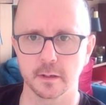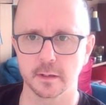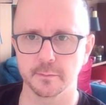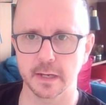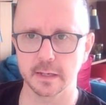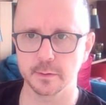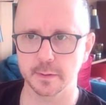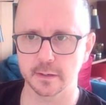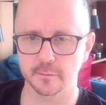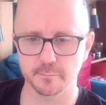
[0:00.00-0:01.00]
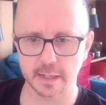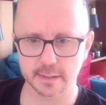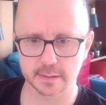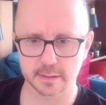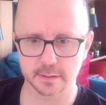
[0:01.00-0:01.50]
Baby pair of
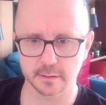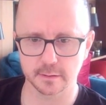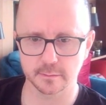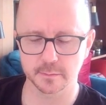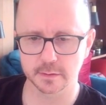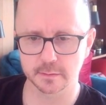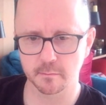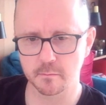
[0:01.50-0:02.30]
maths terms.